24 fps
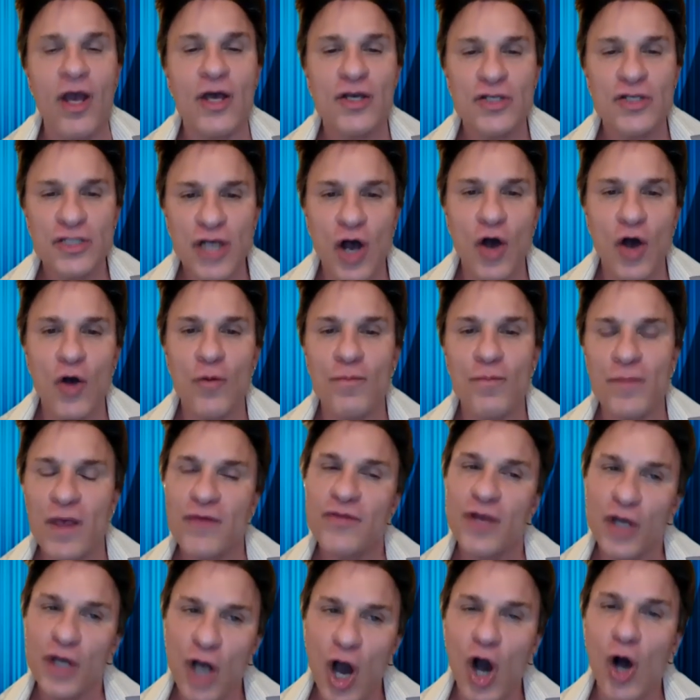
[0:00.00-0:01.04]
so
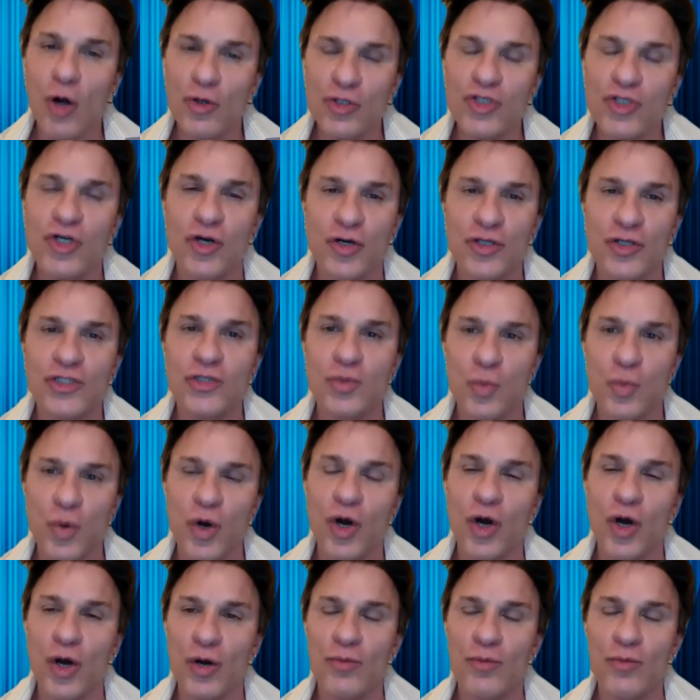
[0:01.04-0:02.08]
the cultures
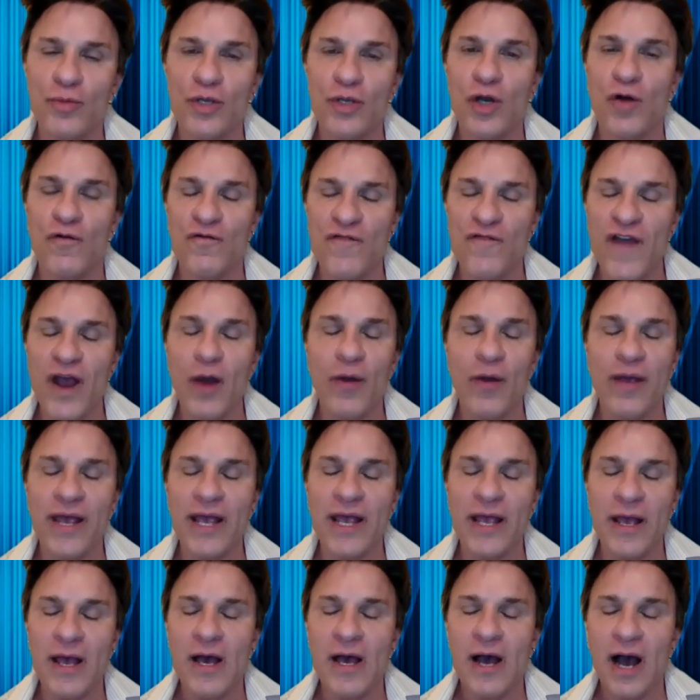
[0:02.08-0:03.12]
were you know
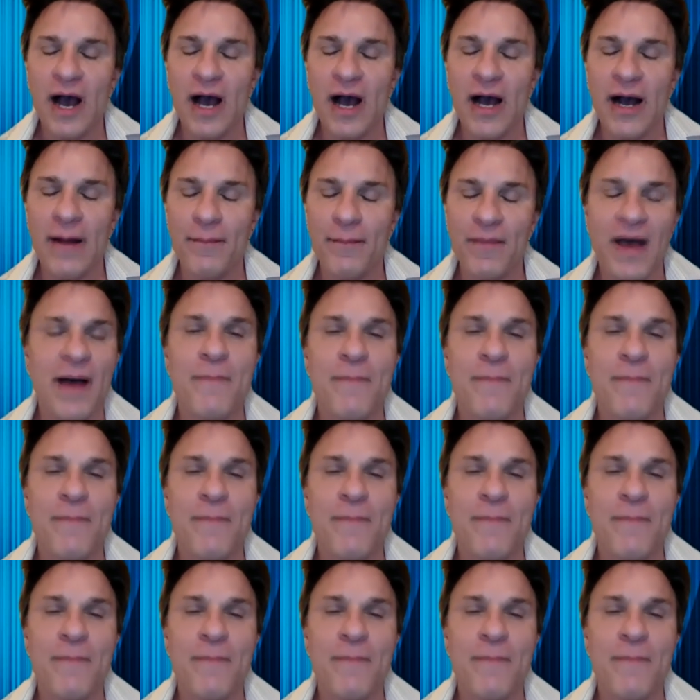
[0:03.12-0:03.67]
very um,